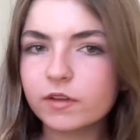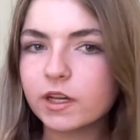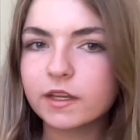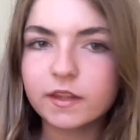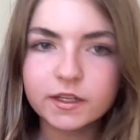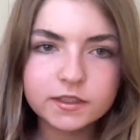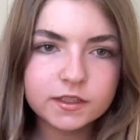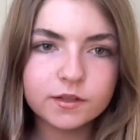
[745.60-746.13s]

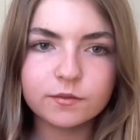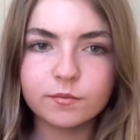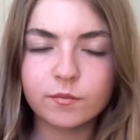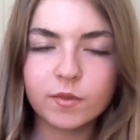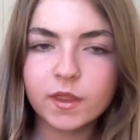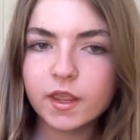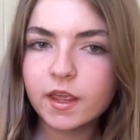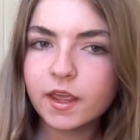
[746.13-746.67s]
that's it.
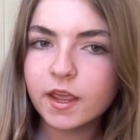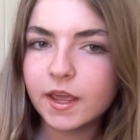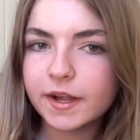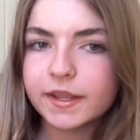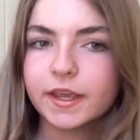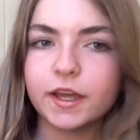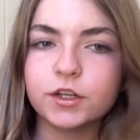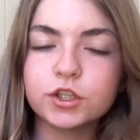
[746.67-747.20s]
And
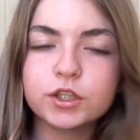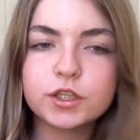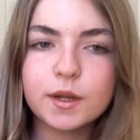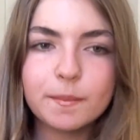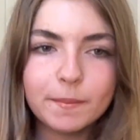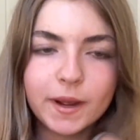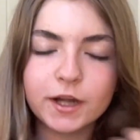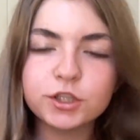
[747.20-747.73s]
again, just
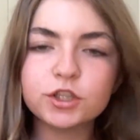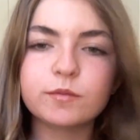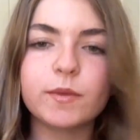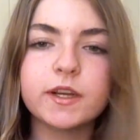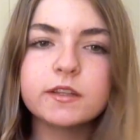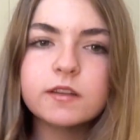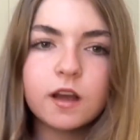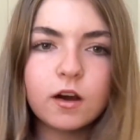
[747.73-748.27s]
imagine
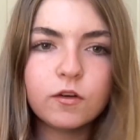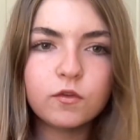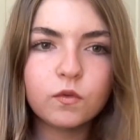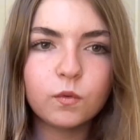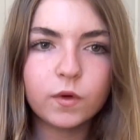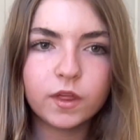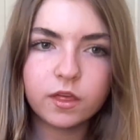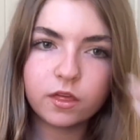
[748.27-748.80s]
myself
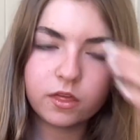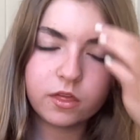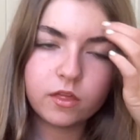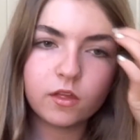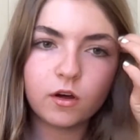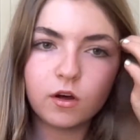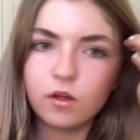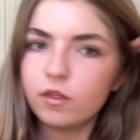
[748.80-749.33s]
with
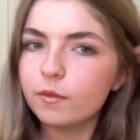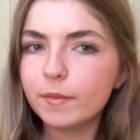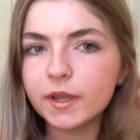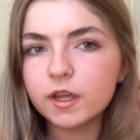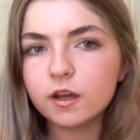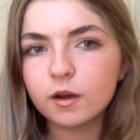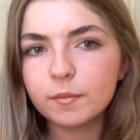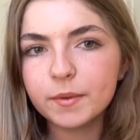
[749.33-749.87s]
all the
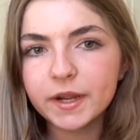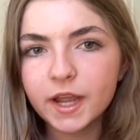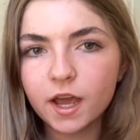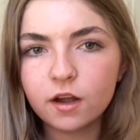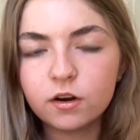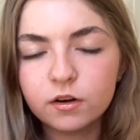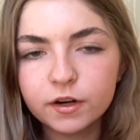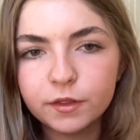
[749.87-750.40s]
makeup I
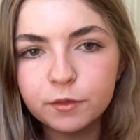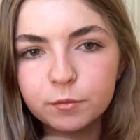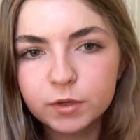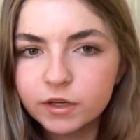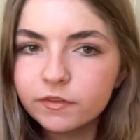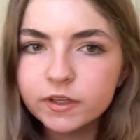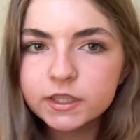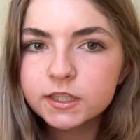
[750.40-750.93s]
had on in the
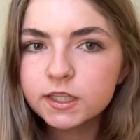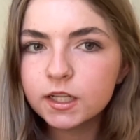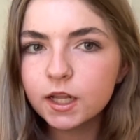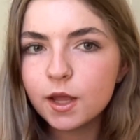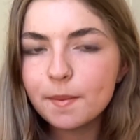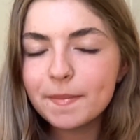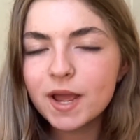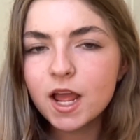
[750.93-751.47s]
previous
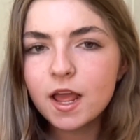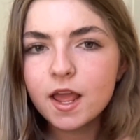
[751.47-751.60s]
clip,